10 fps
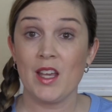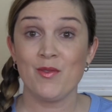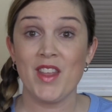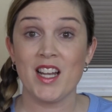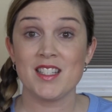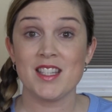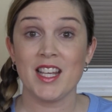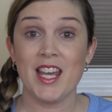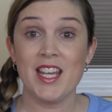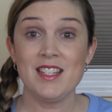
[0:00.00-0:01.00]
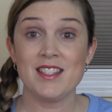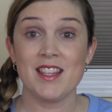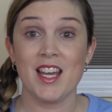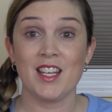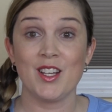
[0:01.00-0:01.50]
if that's the case,
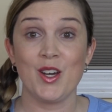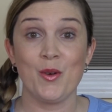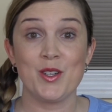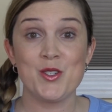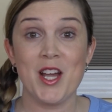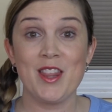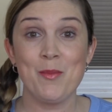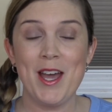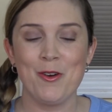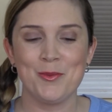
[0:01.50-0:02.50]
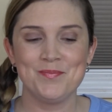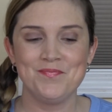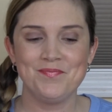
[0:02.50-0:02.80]
then go and try them out.